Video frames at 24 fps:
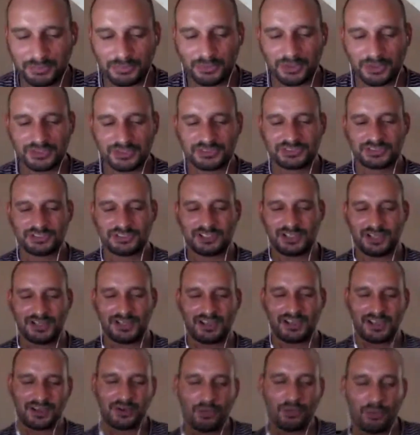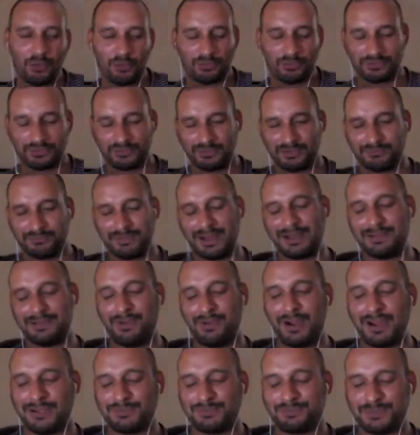was an author in many
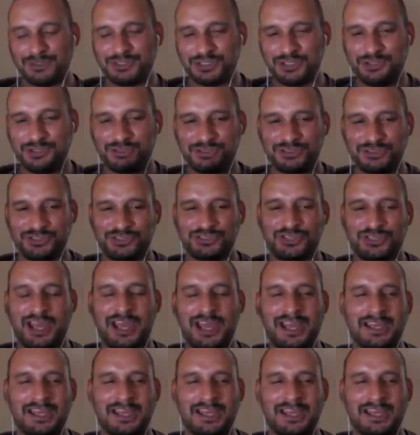ways produces